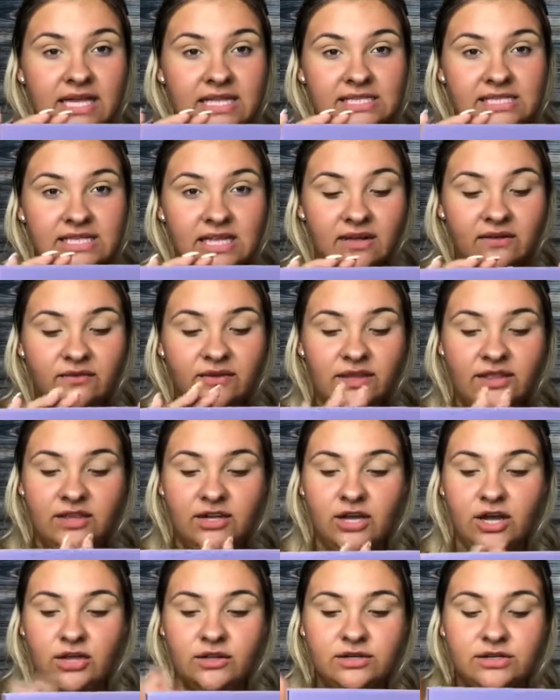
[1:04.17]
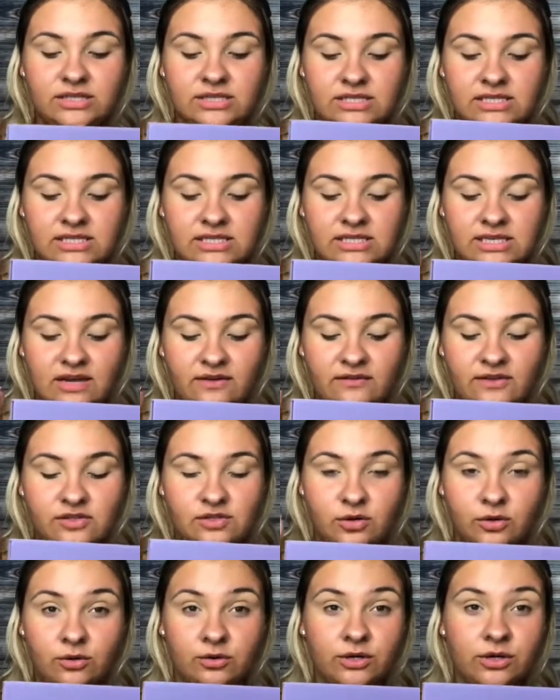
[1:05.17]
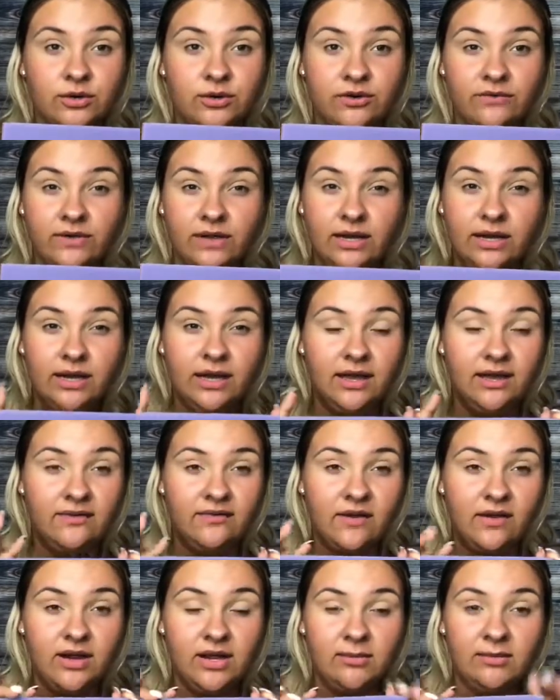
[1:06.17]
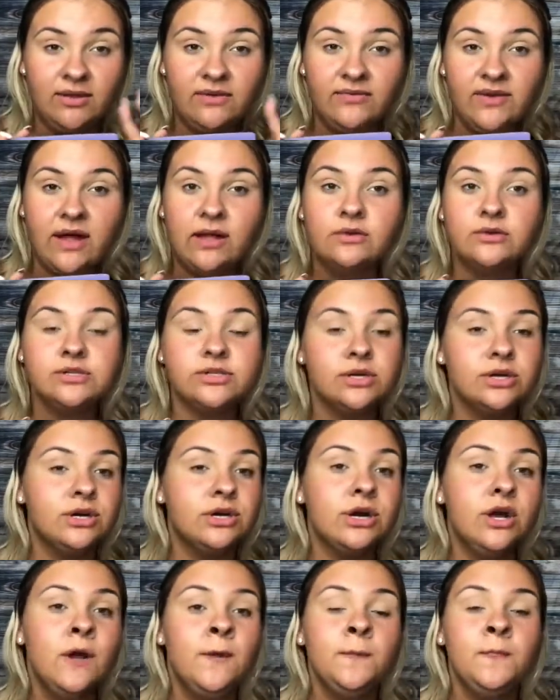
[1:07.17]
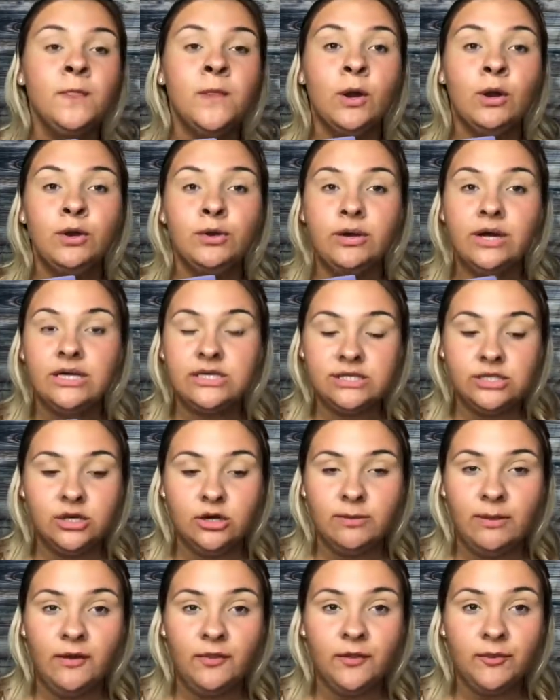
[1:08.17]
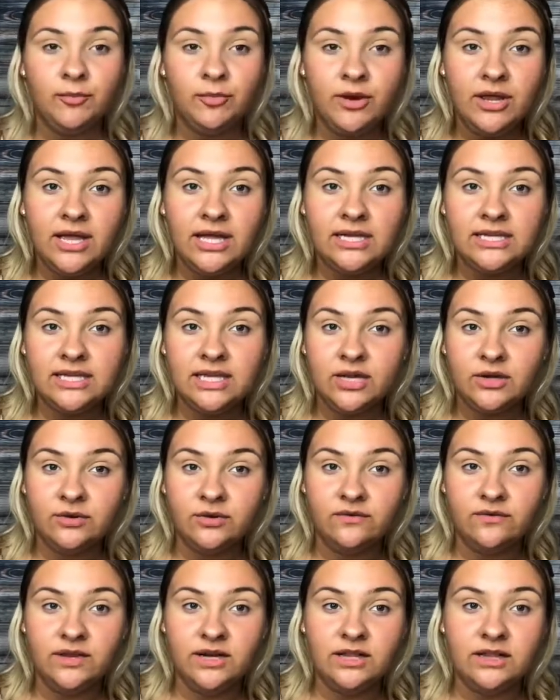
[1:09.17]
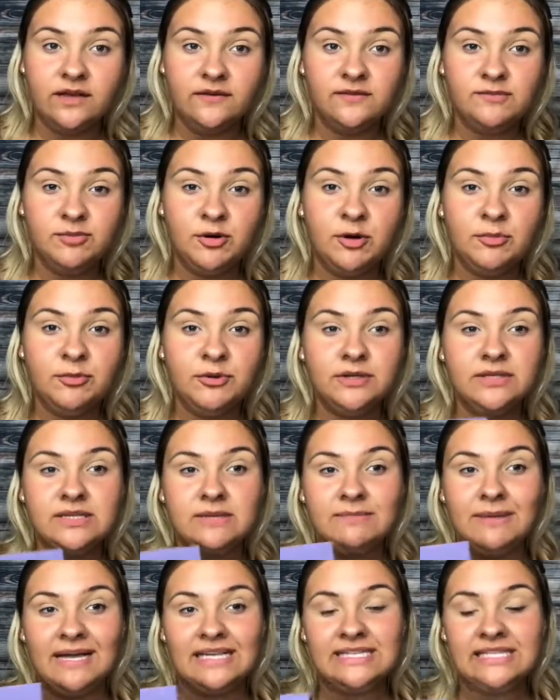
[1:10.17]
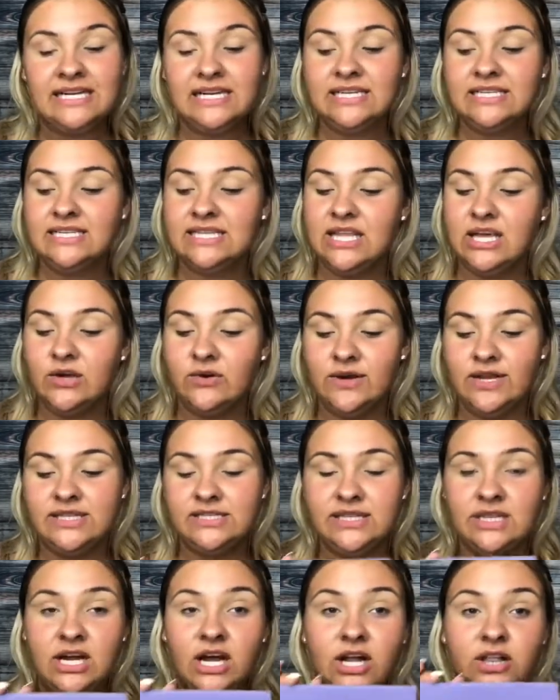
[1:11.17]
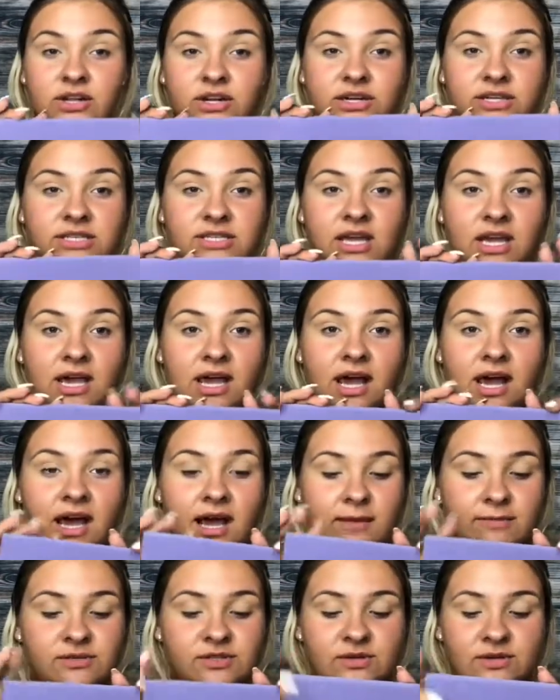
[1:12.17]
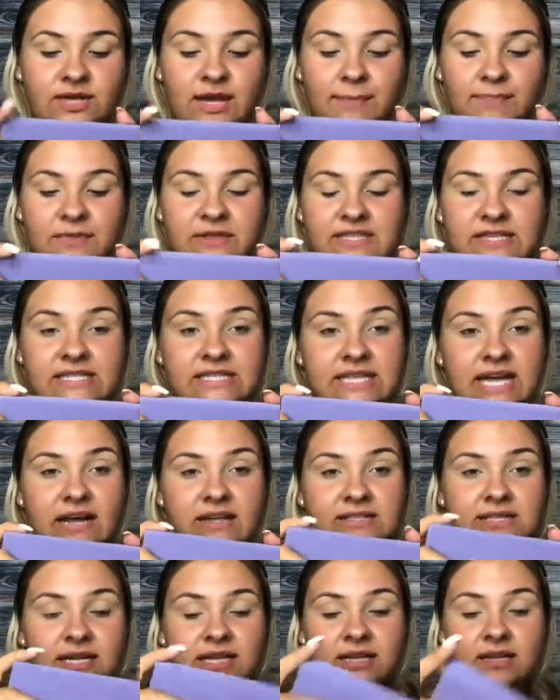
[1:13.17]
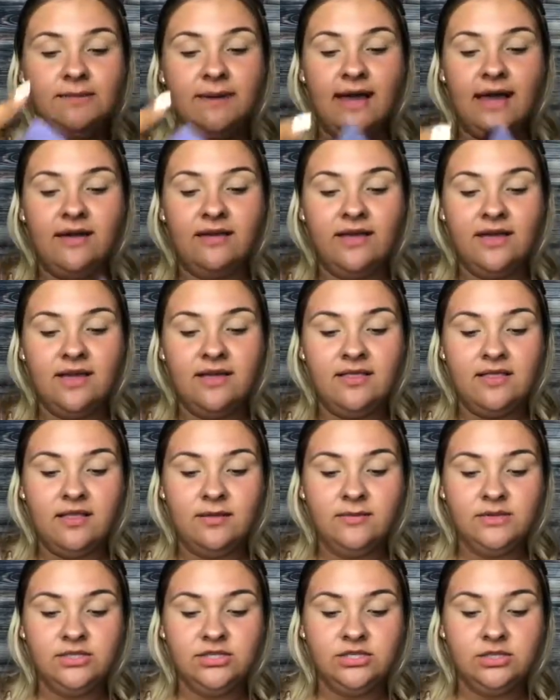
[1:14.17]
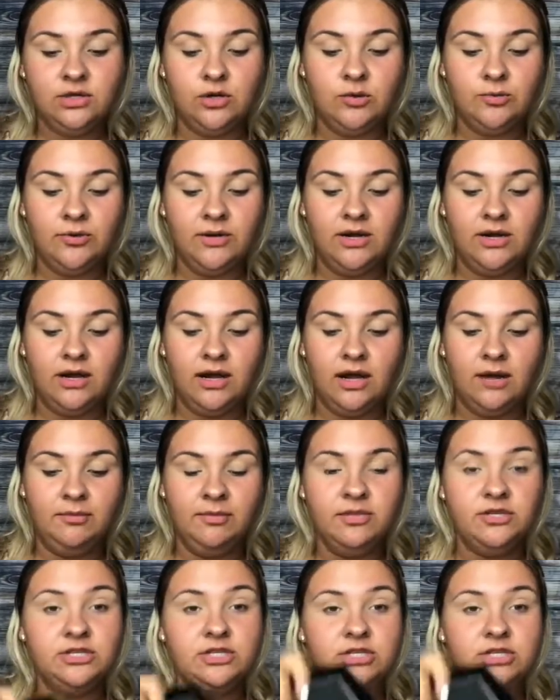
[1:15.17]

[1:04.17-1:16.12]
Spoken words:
itself, like the colors and stuff, is totally Norvina. If anybody follows her or you guys know about the brand, like Norvina loves purples and pastels and like crazy colors. So yeah, this is the outside of the palette, and let me just open it up and